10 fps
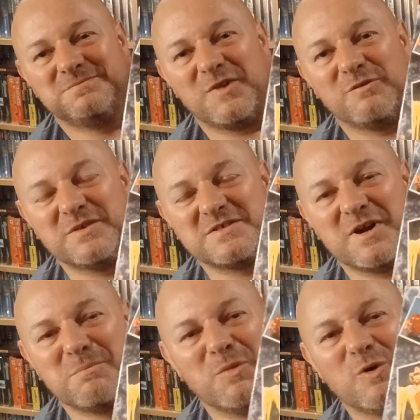Obviously,
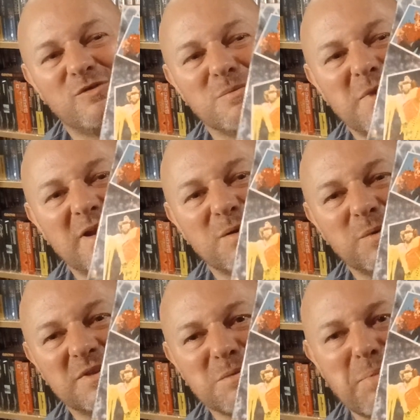I'm more familiar
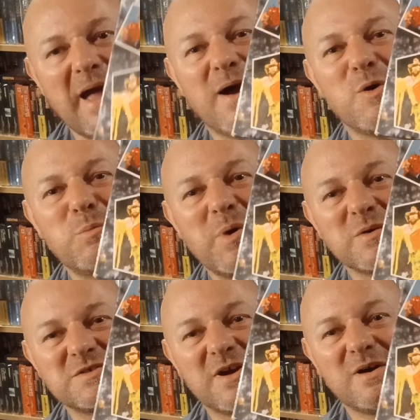with the PAL
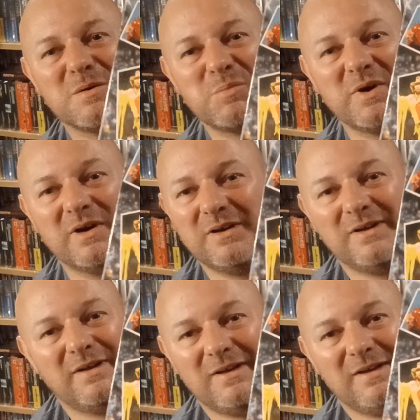box art, but
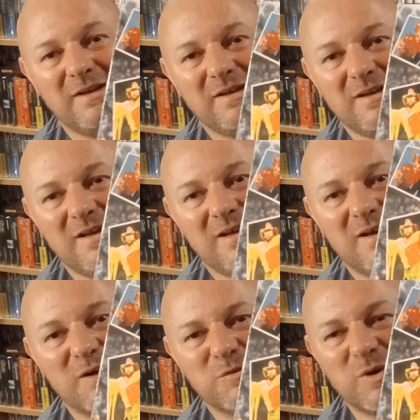
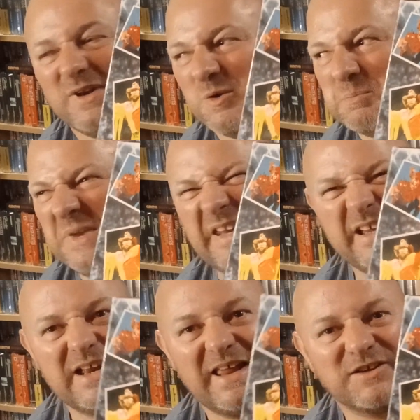I've got a little mini
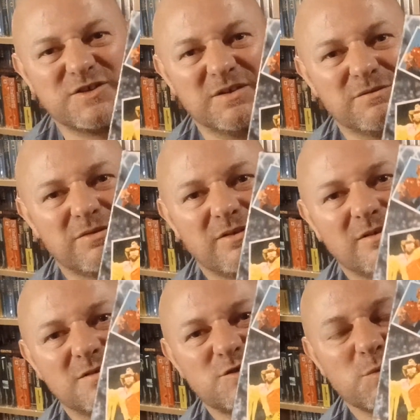collection of
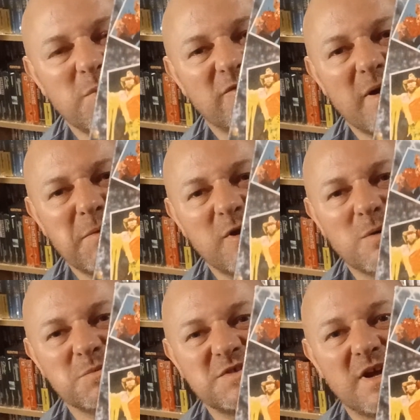Super
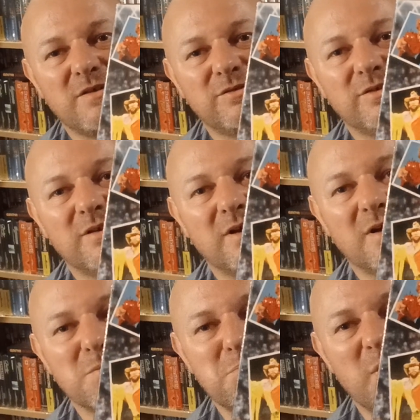Famicom stuff,
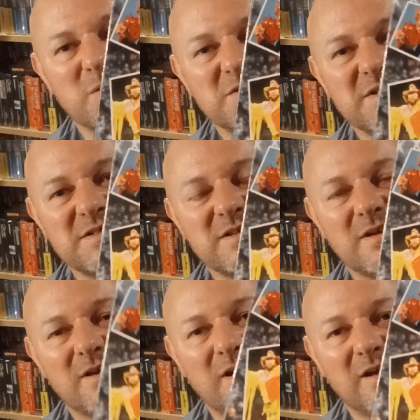boxes,
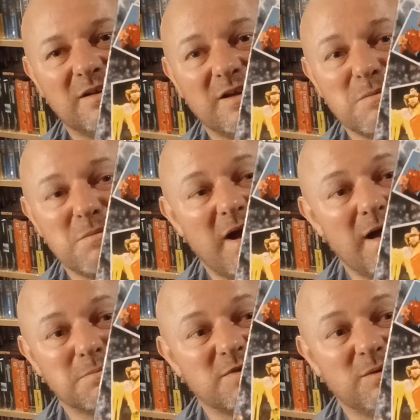and
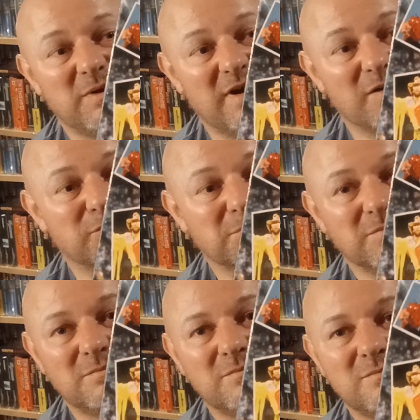absolutely love them.
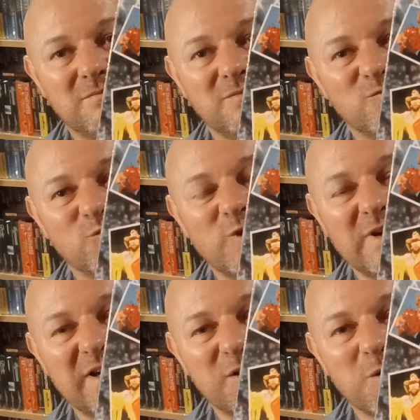
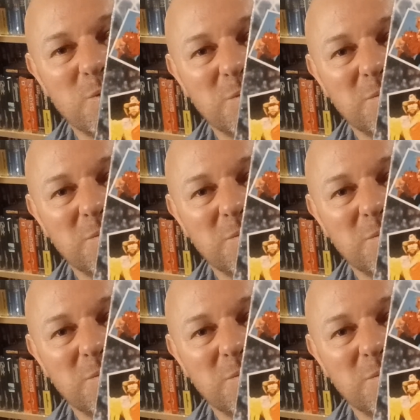Really cool.